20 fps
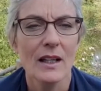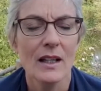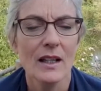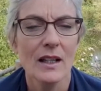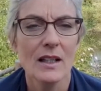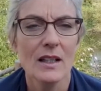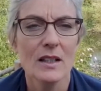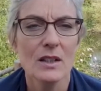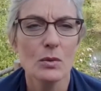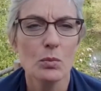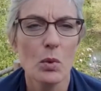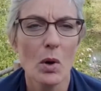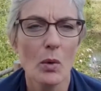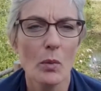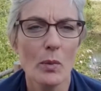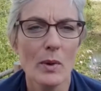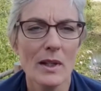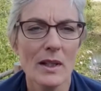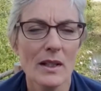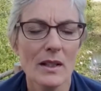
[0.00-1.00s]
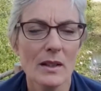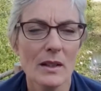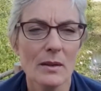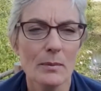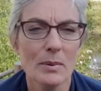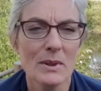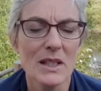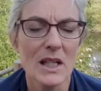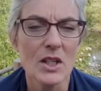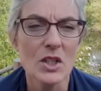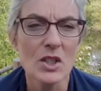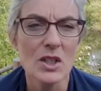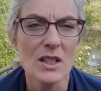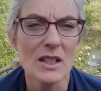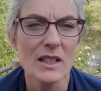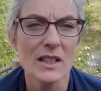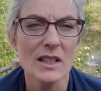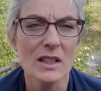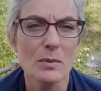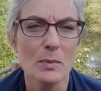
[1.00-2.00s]
is what we
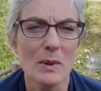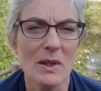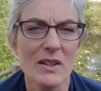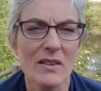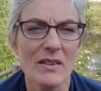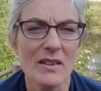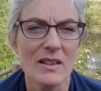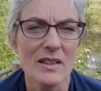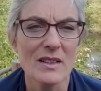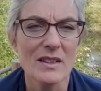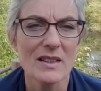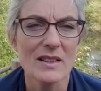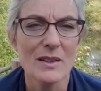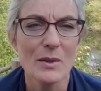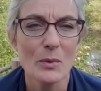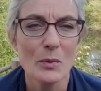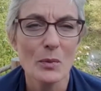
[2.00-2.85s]
potentially experience